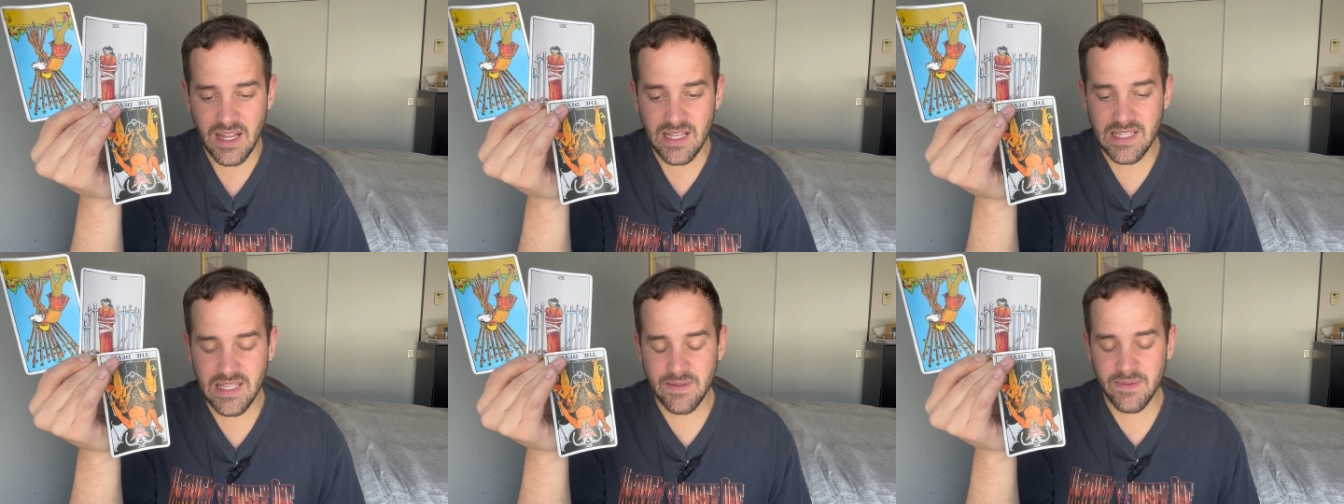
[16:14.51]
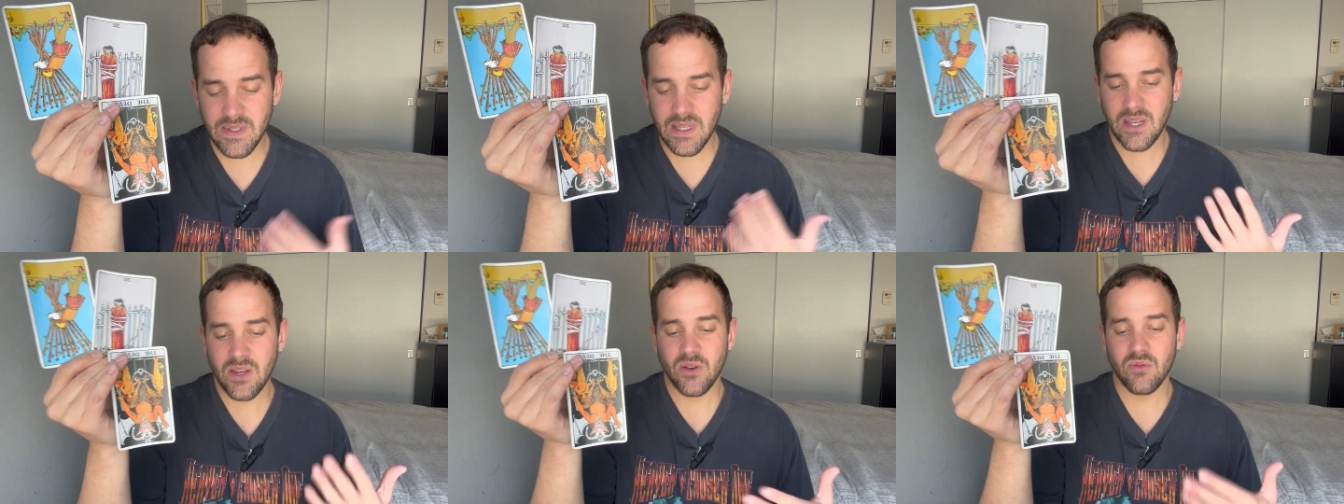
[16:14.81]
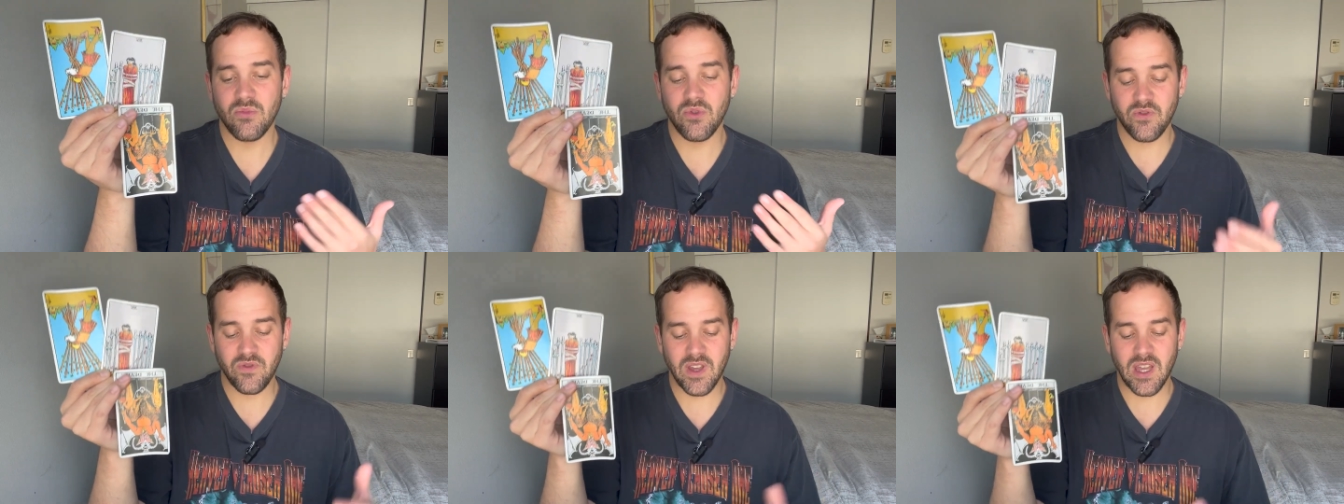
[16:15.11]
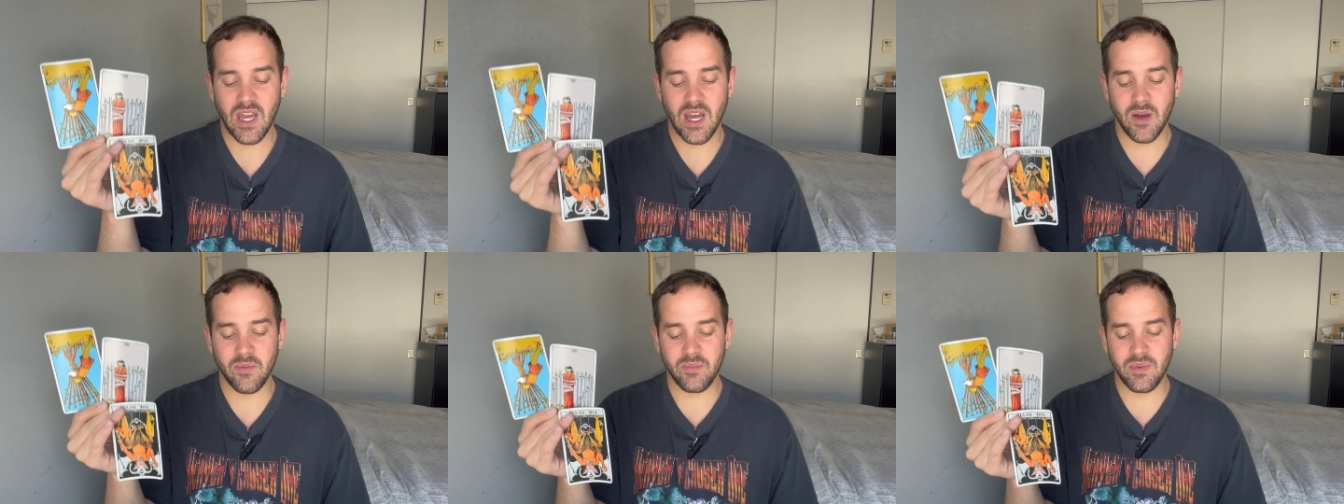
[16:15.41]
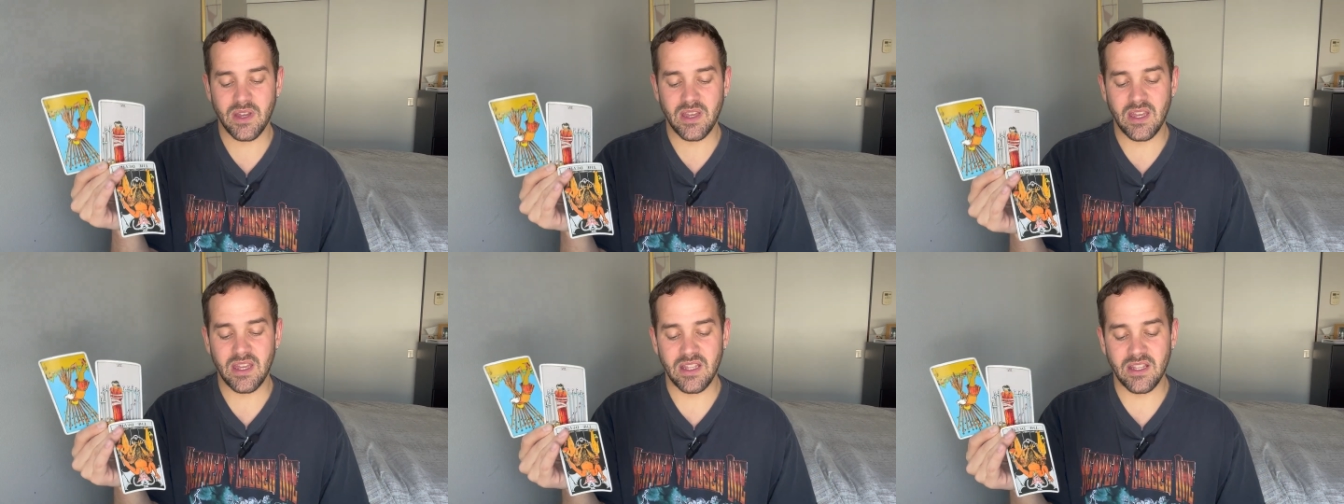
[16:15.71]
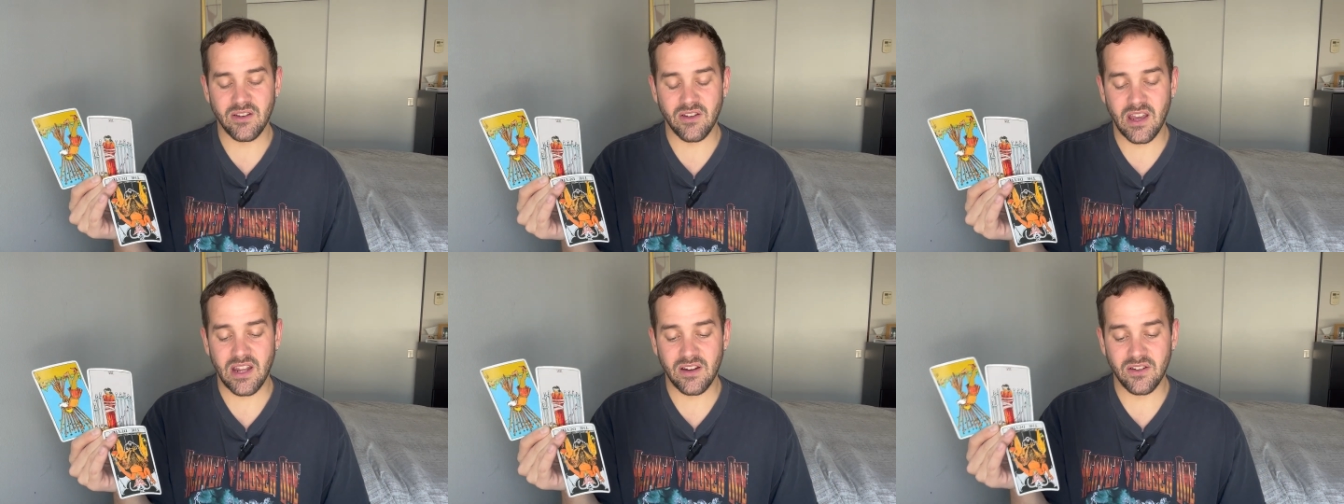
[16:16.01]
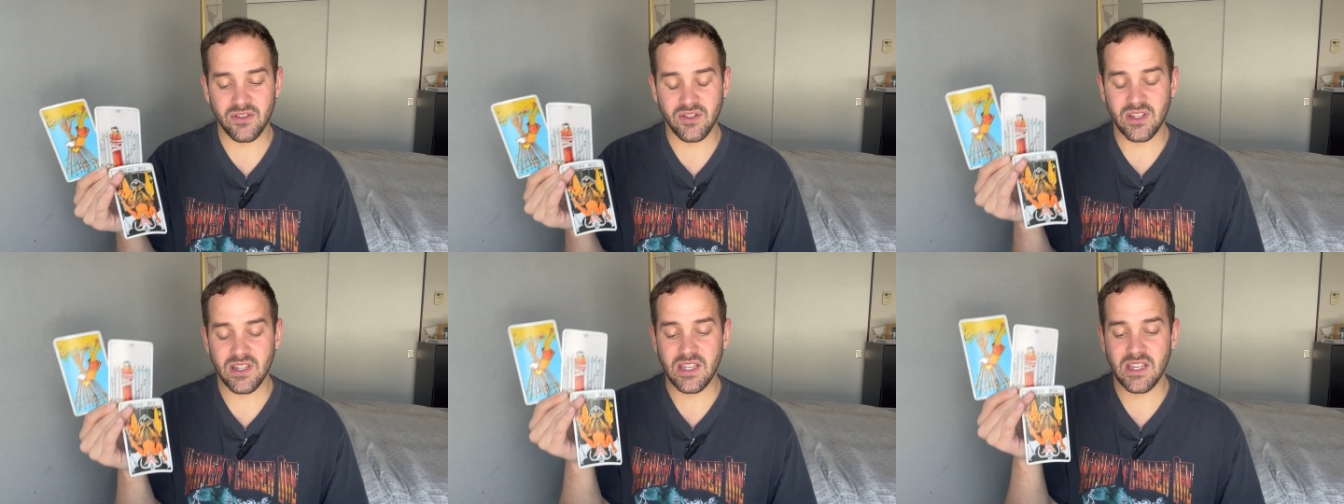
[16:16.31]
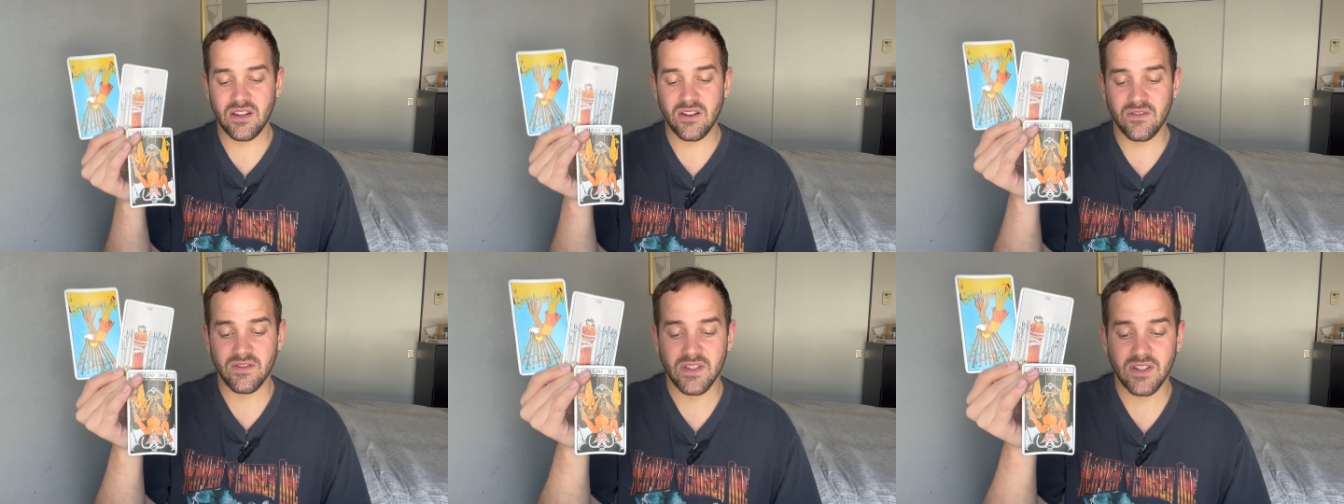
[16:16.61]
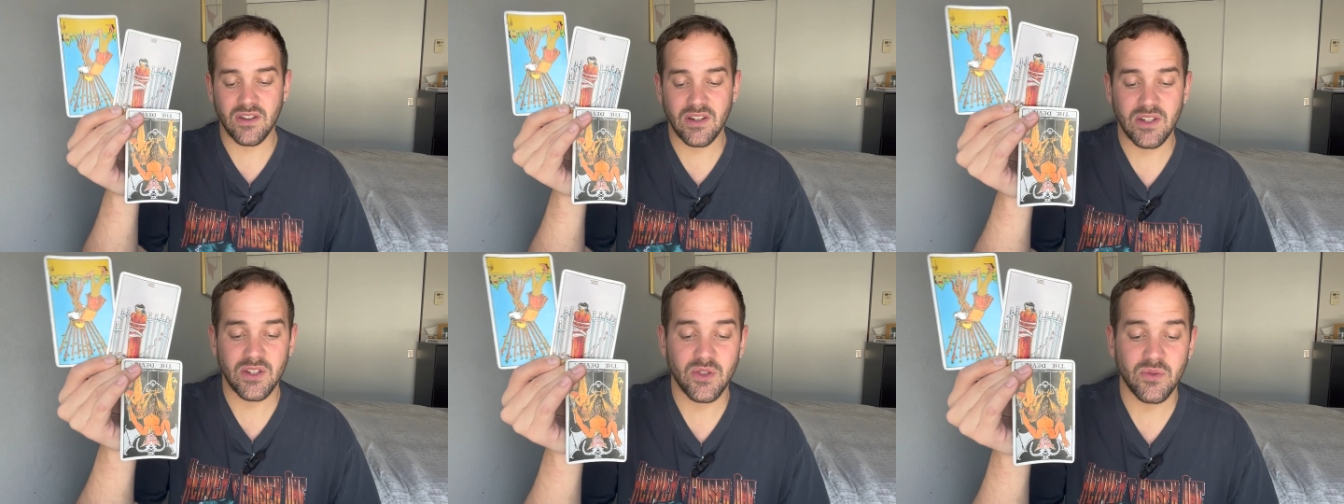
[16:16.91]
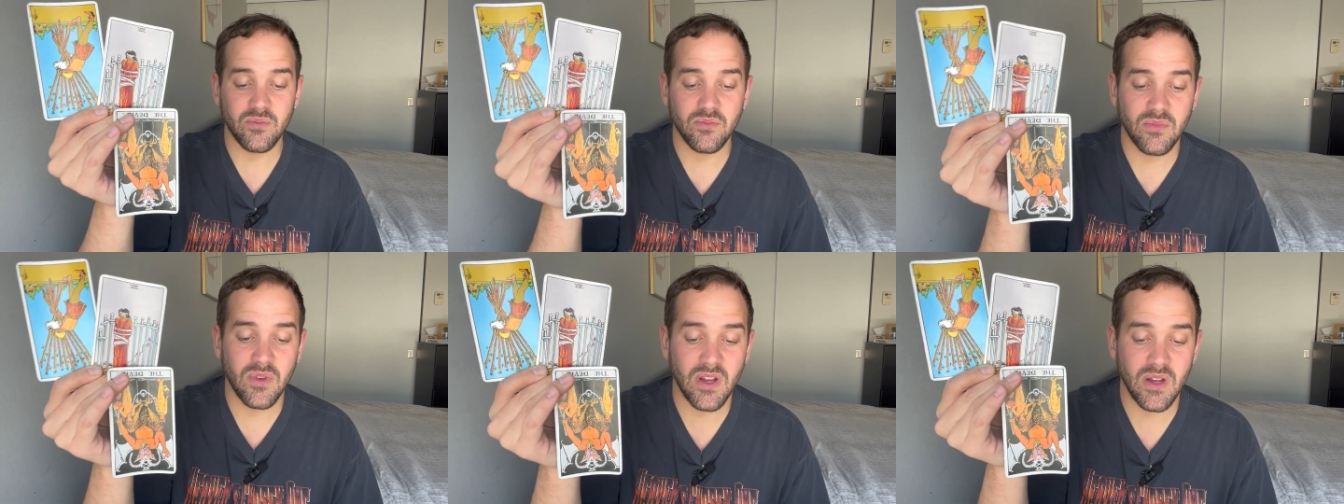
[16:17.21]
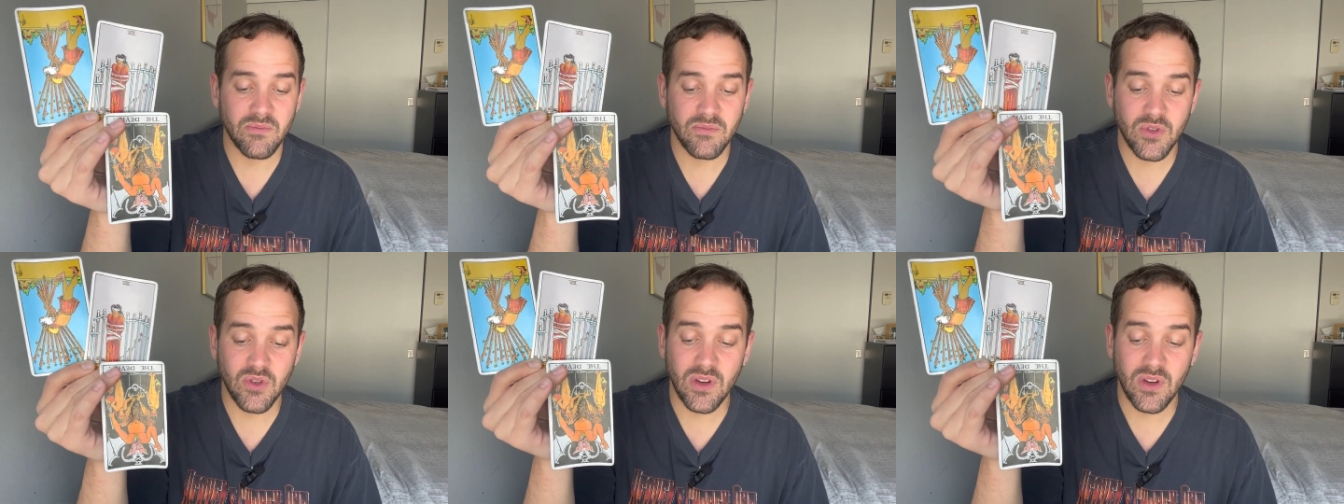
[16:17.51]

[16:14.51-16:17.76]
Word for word: it seems like you're moving up in your energy here of starting to um,